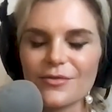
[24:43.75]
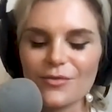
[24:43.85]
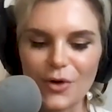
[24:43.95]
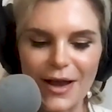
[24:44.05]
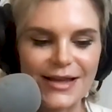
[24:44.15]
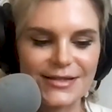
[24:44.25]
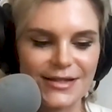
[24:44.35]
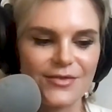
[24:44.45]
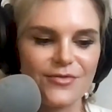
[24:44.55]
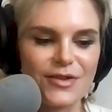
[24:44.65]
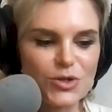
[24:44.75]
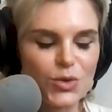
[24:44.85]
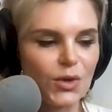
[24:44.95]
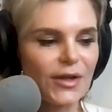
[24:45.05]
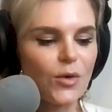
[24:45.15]
phrase and that
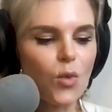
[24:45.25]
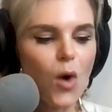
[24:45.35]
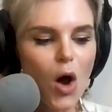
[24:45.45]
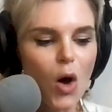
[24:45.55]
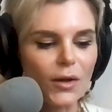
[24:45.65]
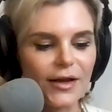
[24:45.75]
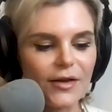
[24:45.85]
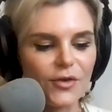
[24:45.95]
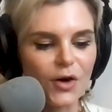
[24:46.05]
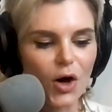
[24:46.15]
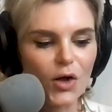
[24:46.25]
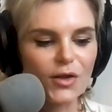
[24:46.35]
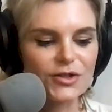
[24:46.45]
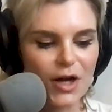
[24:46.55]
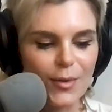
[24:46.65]
visual, like, whoa, like for all
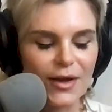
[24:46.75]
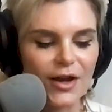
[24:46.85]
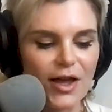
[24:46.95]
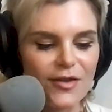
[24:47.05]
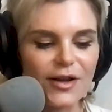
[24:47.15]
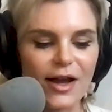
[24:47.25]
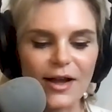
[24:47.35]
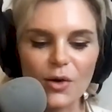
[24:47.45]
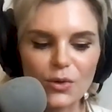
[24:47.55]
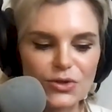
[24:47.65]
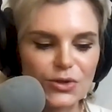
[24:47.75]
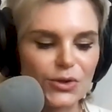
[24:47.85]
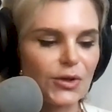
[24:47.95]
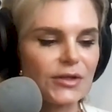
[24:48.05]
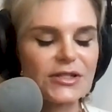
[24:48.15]
the trauma and every
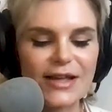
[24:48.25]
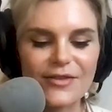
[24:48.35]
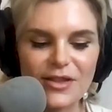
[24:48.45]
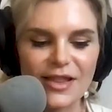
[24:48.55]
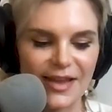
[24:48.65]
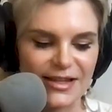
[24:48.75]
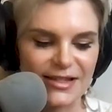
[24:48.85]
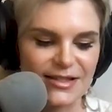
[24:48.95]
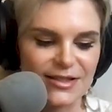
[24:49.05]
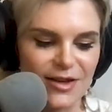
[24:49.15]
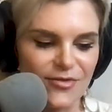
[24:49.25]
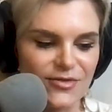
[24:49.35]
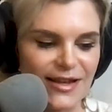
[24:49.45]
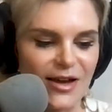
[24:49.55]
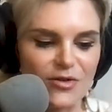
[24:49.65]
cultural and just everything that gets stuffed
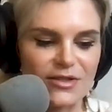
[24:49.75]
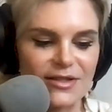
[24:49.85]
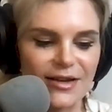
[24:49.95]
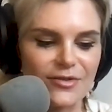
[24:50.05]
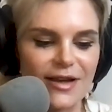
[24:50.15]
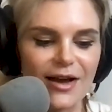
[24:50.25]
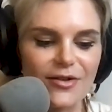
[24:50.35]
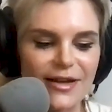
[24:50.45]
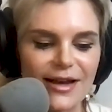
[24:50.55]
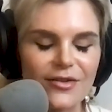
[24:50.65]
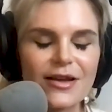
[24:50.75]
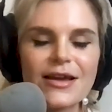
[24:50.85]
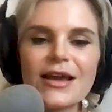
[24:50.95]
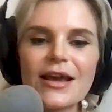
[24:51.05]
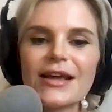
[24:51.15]
down.
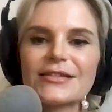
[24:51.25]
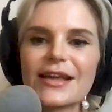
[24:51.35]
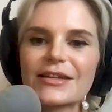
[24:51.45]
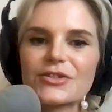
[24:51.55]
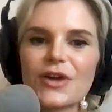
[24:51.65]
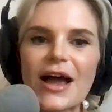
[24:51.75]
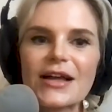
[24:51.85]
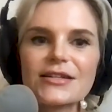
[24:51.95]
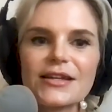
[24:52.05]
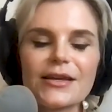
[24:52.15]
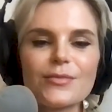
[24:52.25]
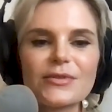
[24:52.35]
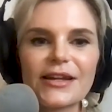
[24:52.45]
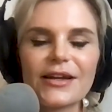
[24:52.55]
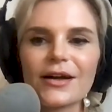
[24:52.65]
It's like a trash heap
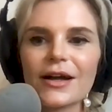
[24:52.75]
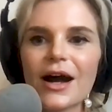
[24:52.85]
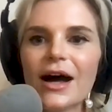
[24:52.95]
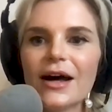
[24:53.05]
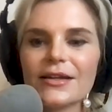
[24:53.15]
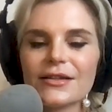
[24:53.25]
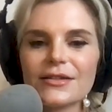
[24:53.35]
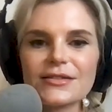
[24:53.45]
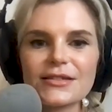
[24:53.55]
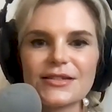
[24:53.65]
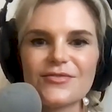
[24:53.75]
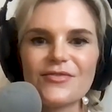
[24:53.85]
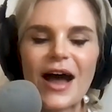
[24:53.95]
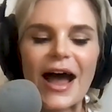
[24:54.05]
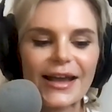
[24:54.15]
sitting on God. And there's this
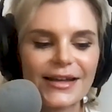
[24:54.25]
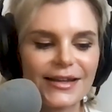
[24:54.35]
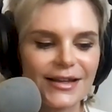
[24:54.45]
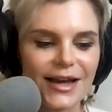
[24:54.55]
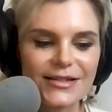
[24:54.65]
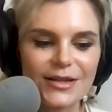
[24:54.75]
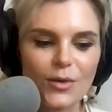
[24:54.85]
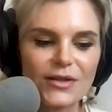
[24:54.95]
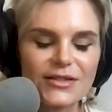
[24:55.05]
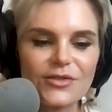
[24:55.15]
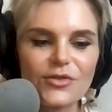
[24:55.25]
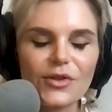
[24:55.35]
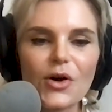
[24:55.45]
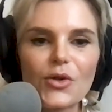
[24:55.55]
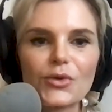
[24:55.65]
divine in us that wants to
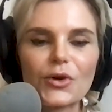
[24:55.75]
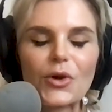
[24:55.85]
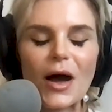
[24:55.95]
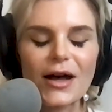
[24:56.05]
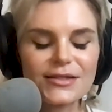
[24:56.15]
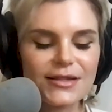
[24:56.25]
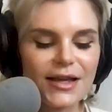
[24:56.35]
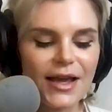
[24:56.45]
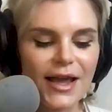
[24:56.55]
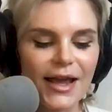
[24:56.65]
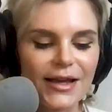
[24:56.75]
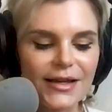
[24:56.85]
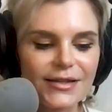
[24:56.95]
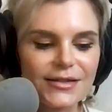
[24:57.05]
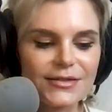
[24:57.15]
flow through us.
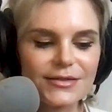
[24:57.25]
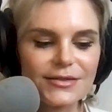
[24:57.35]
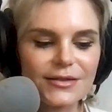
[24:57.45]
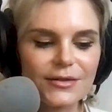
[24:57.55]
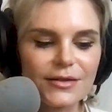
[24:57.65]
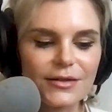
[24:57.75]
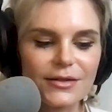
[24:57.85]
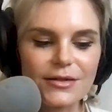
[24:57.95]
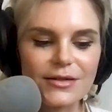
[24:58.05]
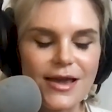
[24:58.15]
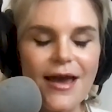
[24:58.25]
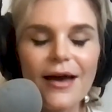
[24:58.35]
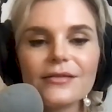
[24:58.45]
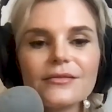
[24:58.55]
And it can't.